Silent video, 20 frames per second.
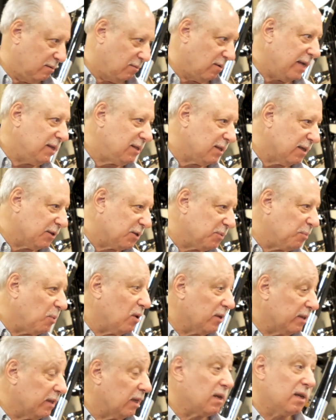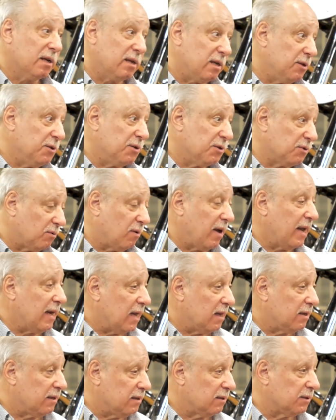racing sport that continues right
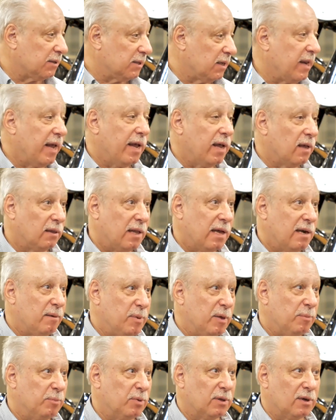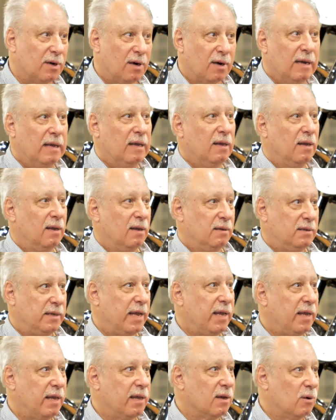on till today. A lot of people are
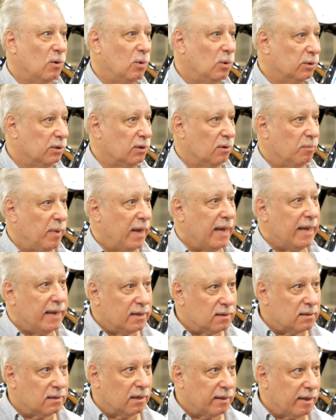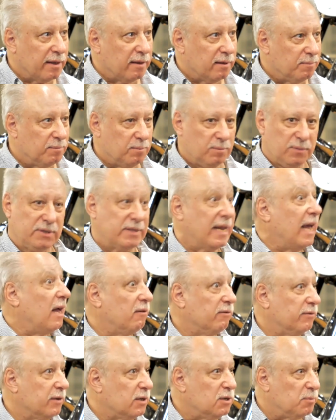taking older bikes that they
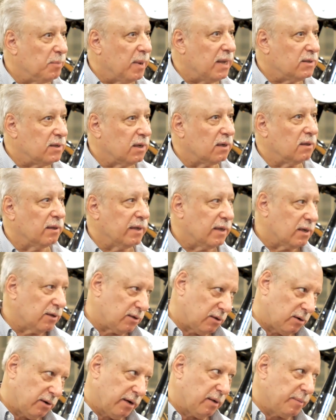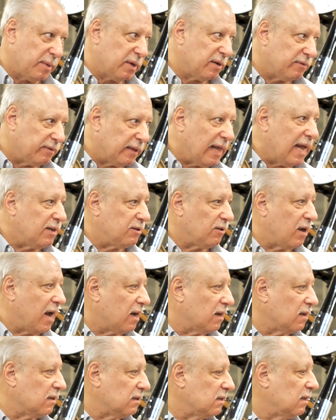salvage basically and turning them into flat
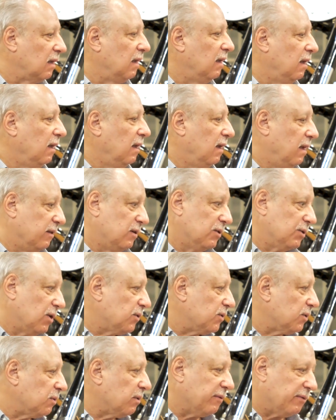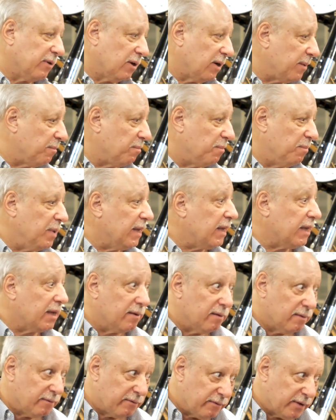trackers. And there's also a very big
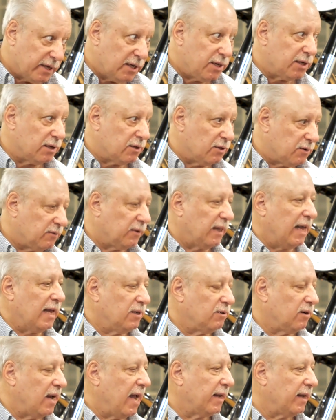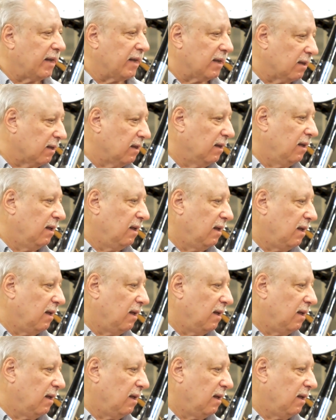vintage flat tracking